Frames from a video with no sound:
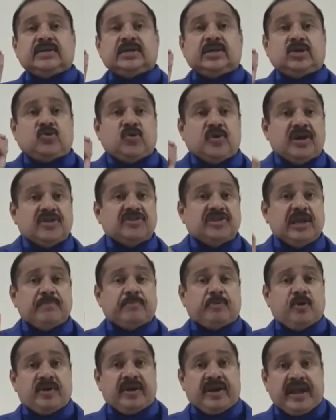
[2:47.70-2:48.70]

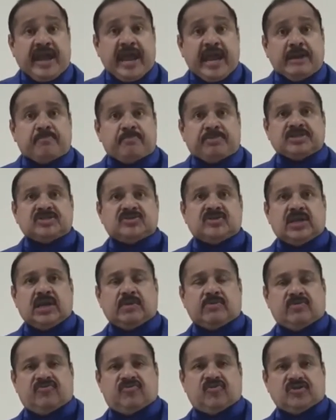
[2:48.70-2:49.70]
23.8% of the
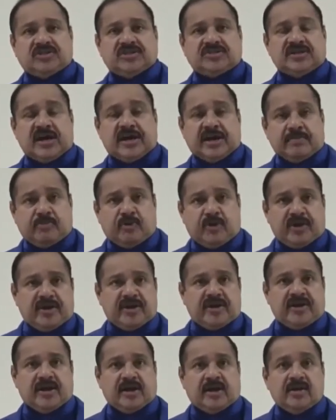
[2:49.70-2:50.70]
labor force is unemployed in
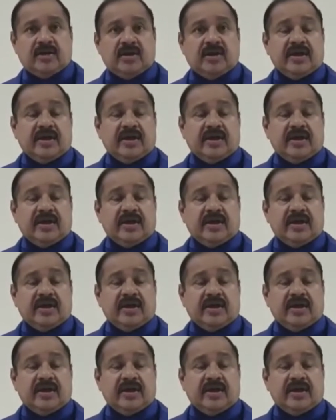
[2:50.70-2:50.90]
India.